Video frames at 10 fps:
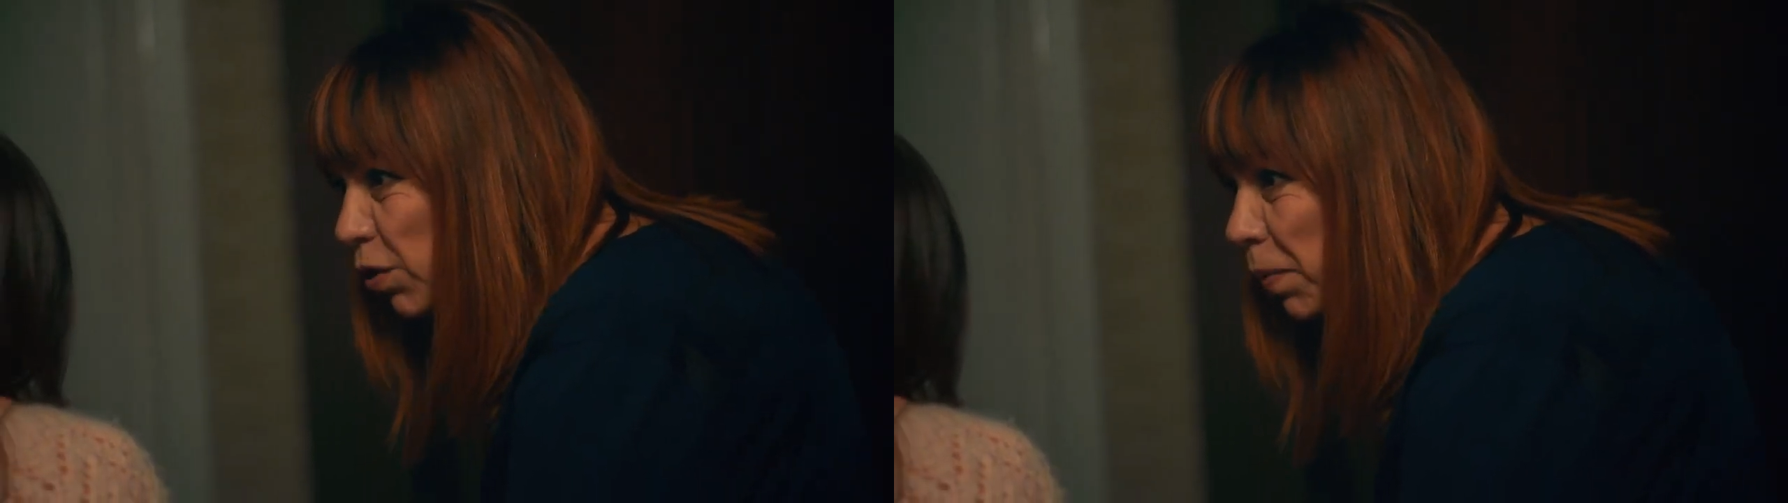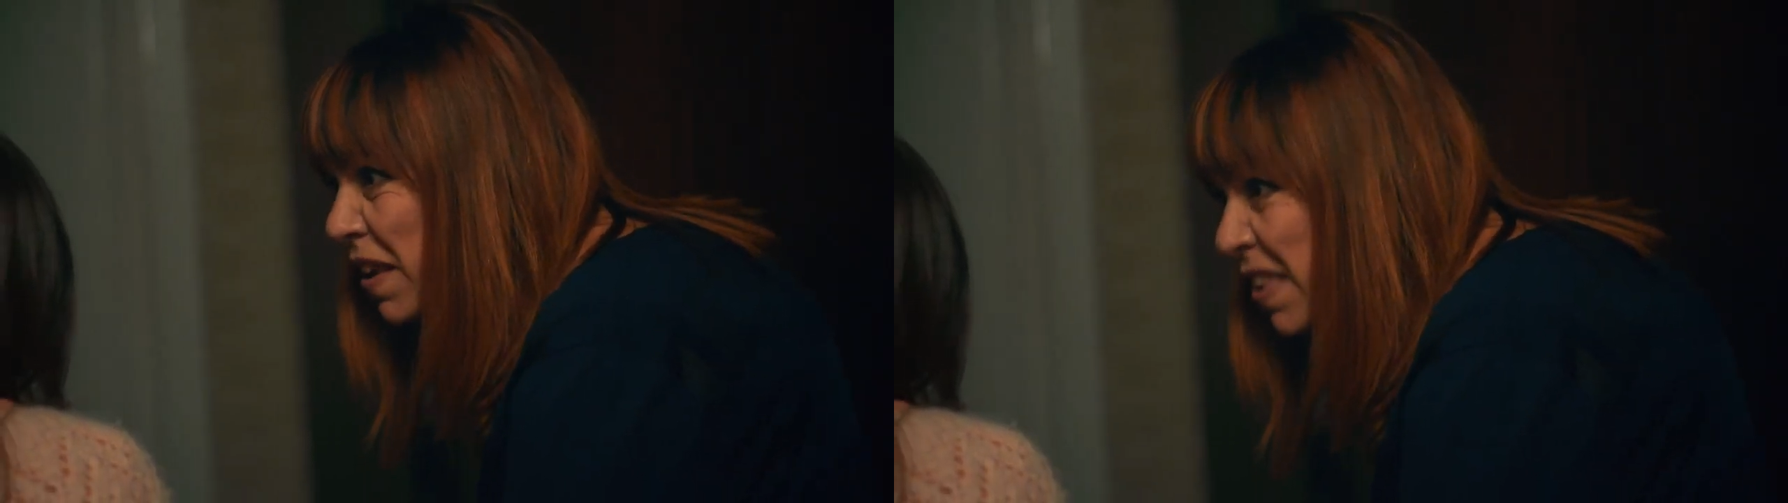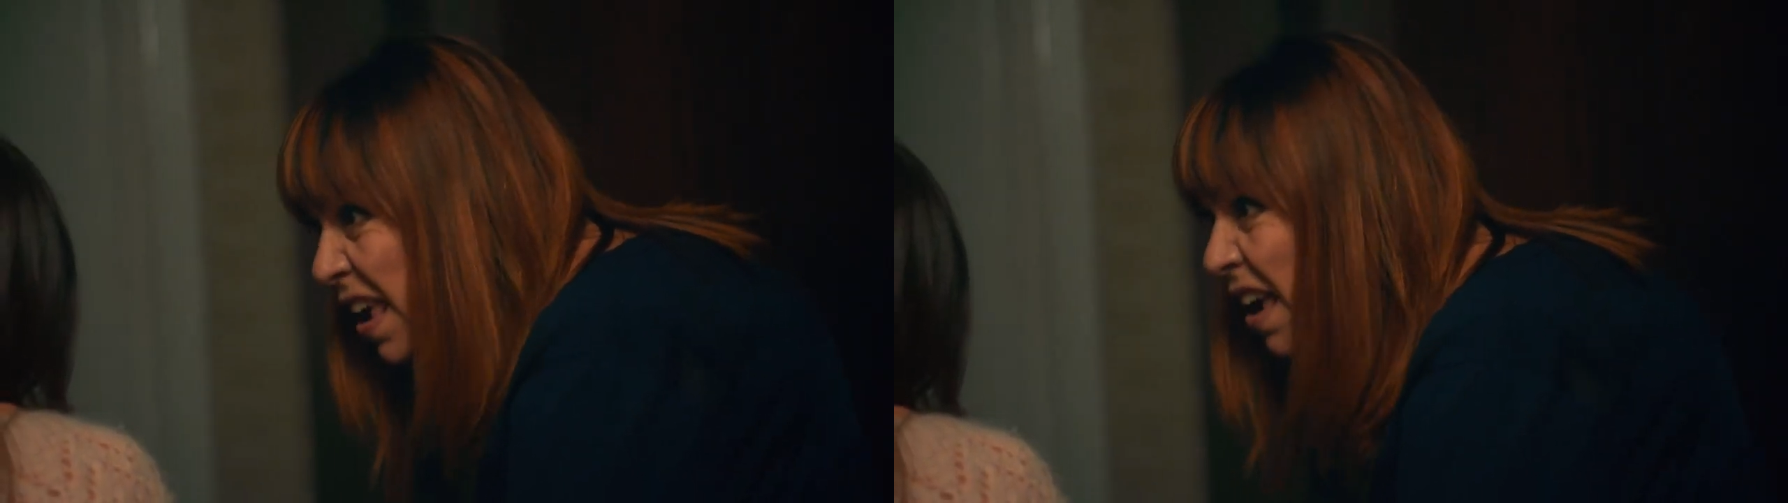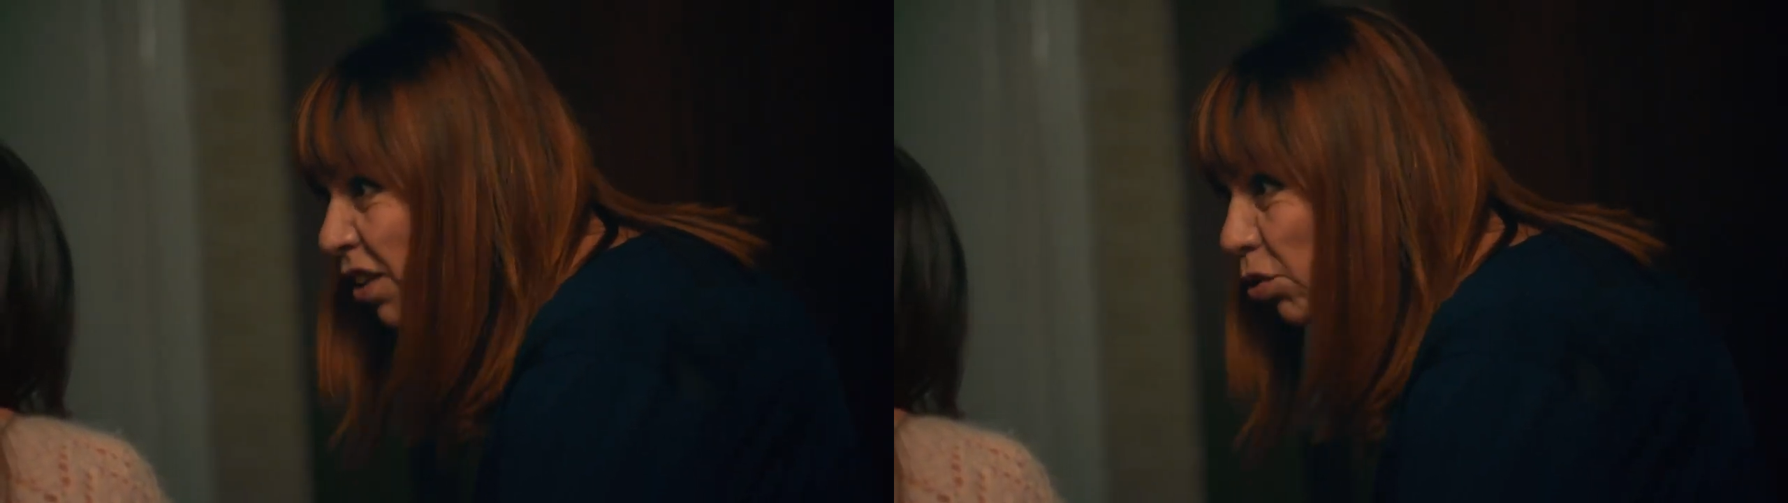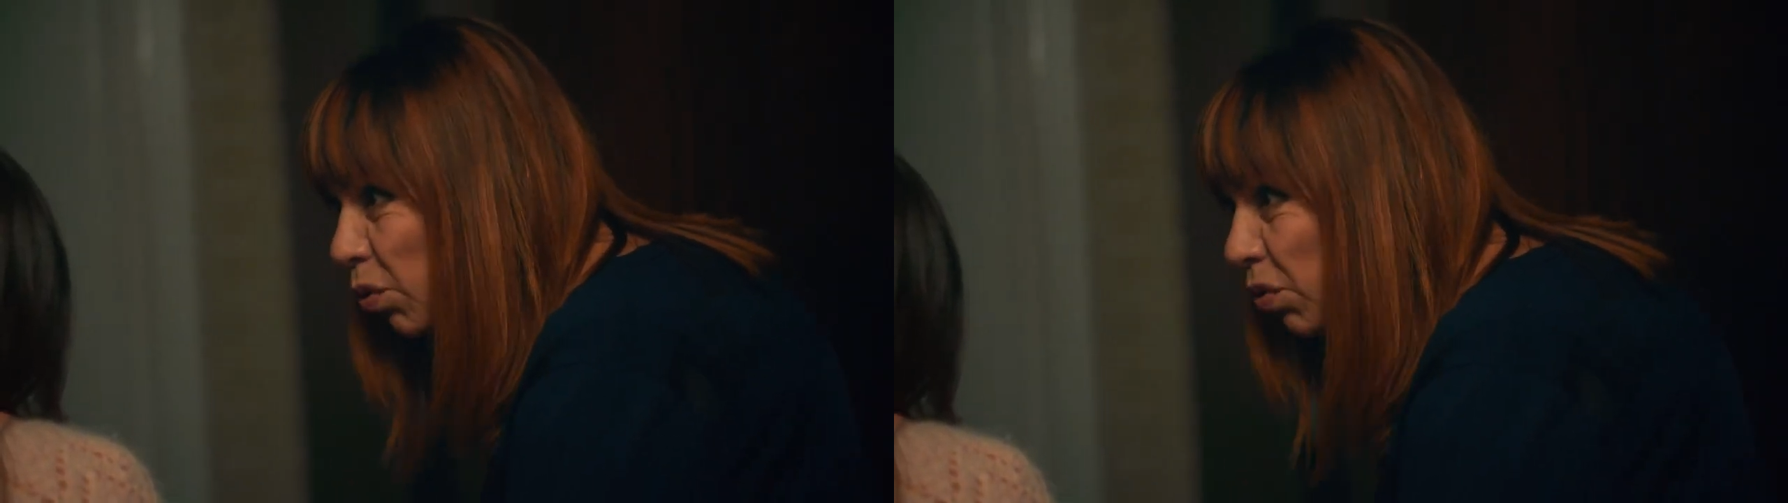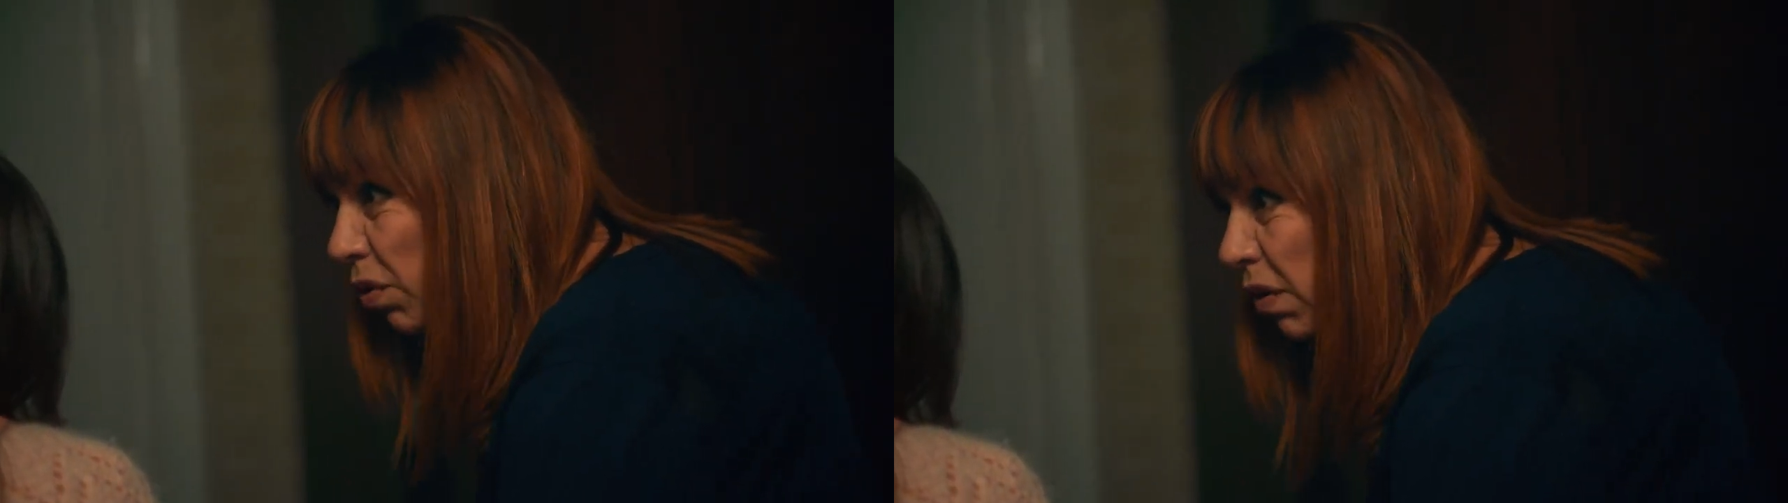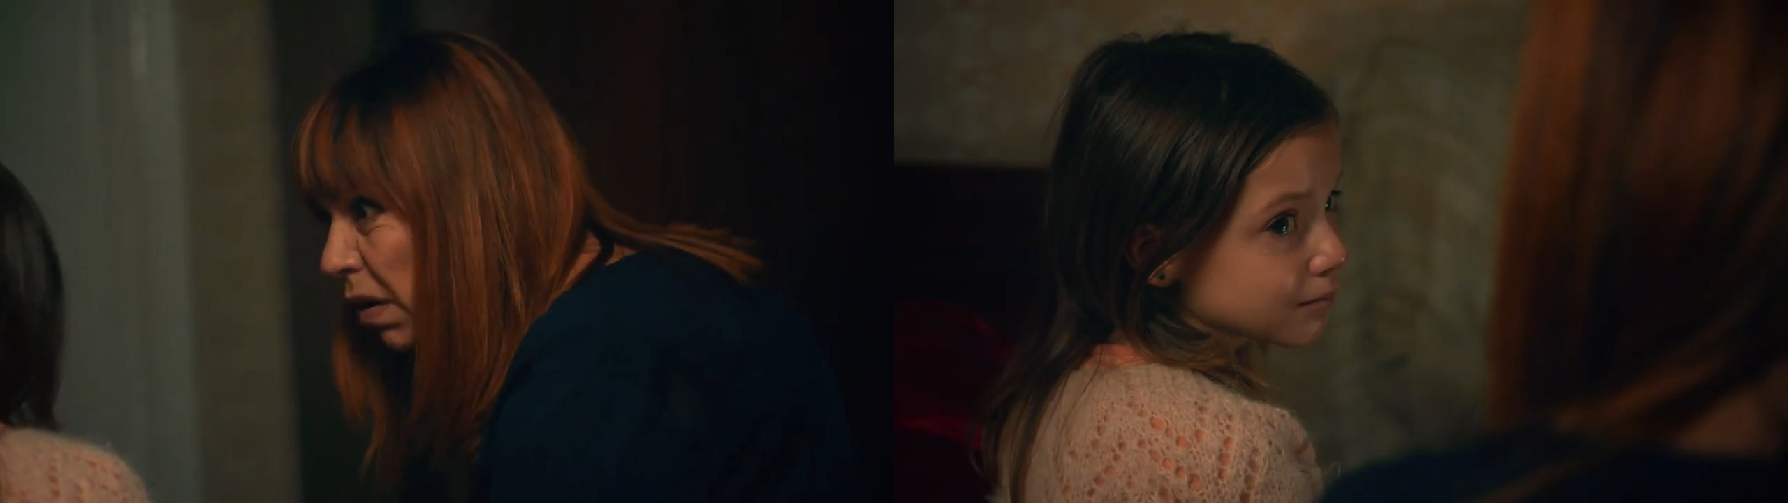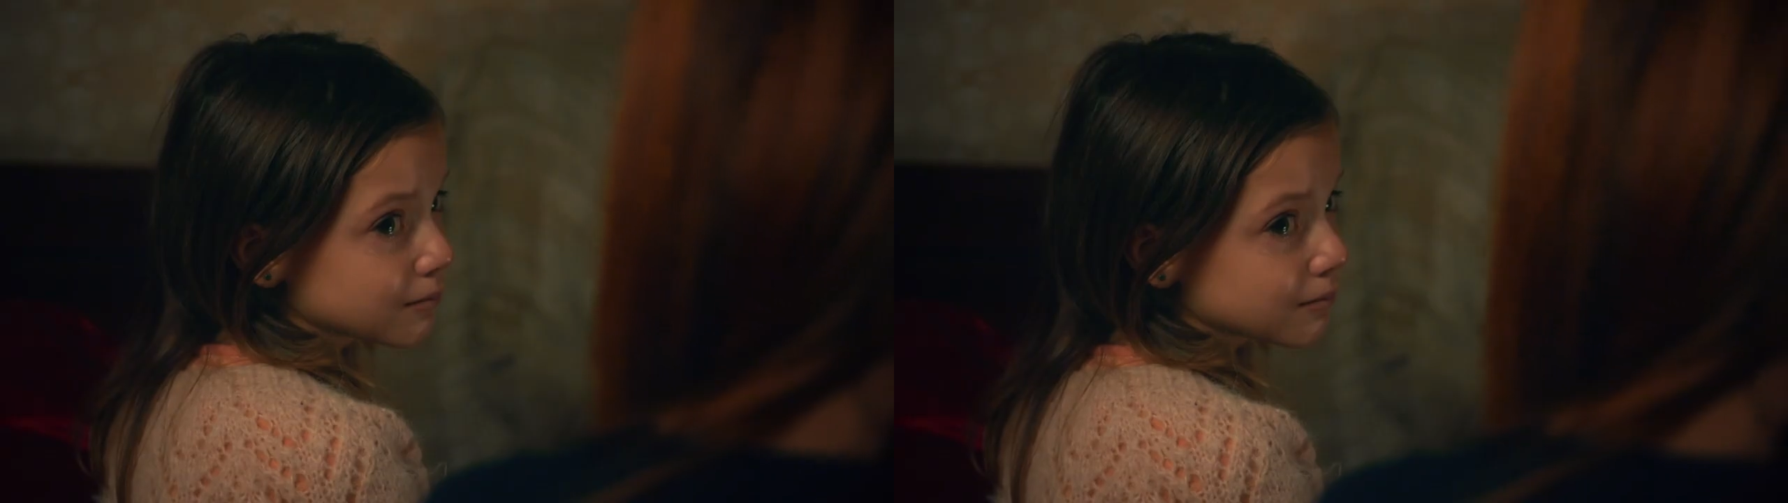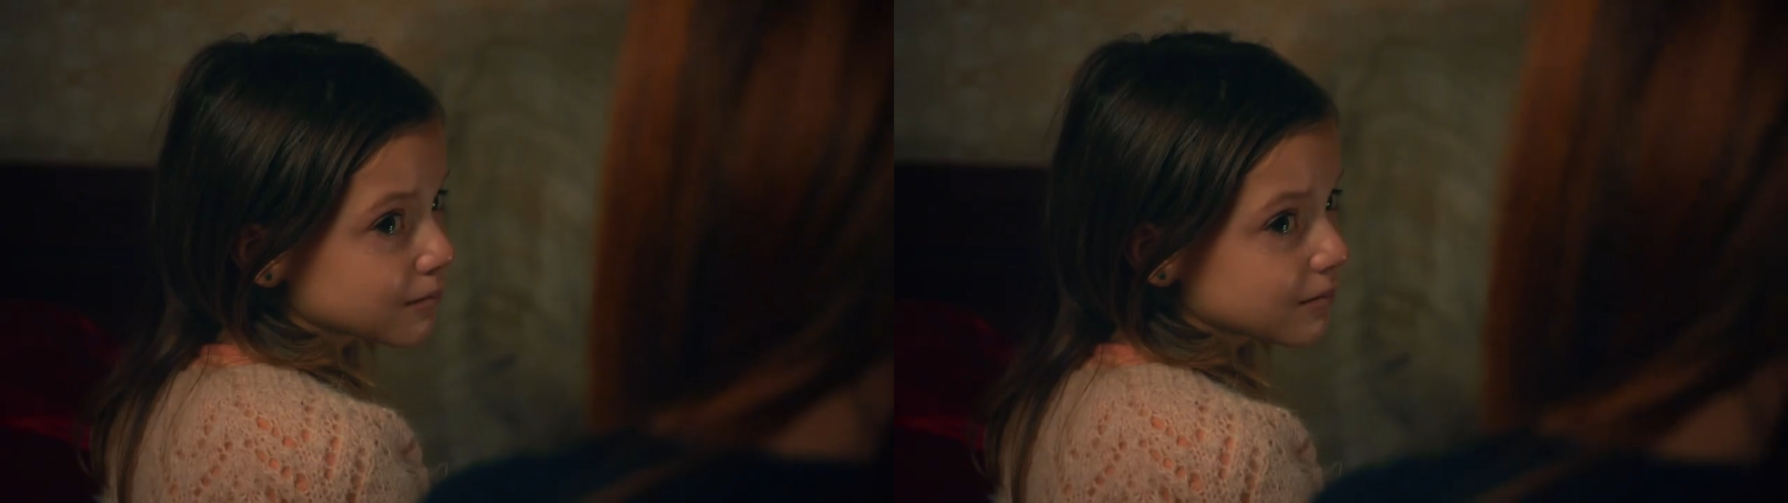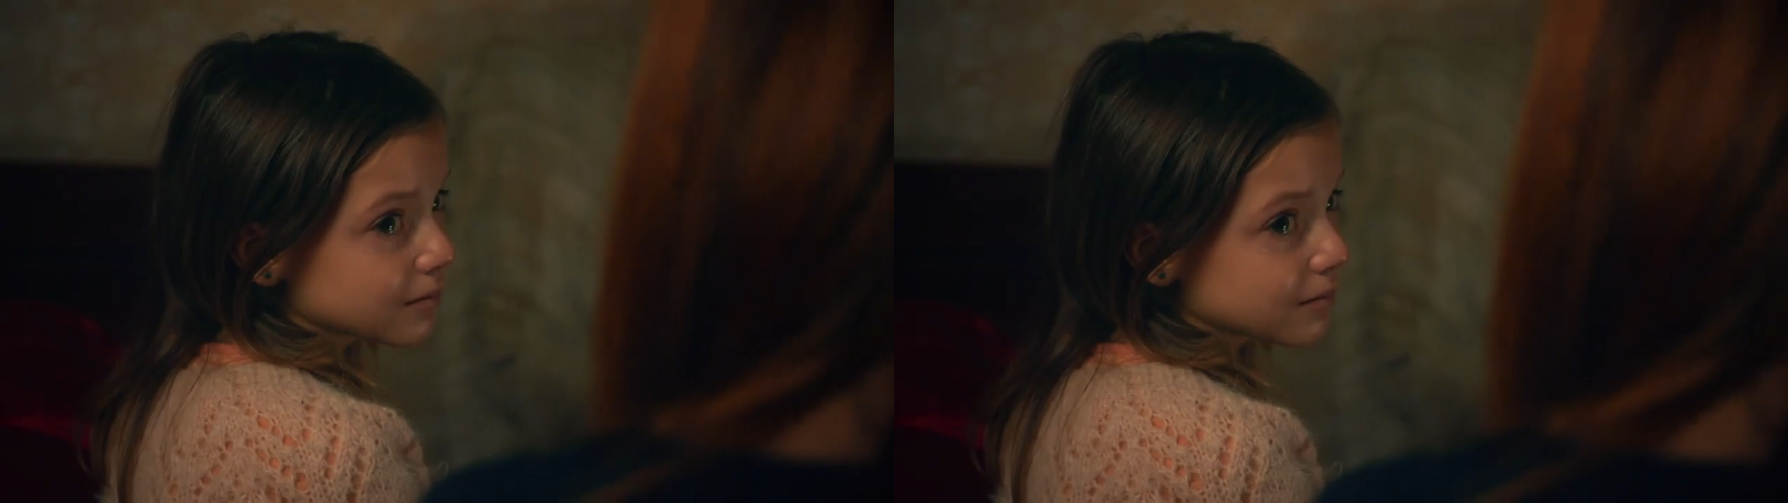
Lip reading: And so is your old life.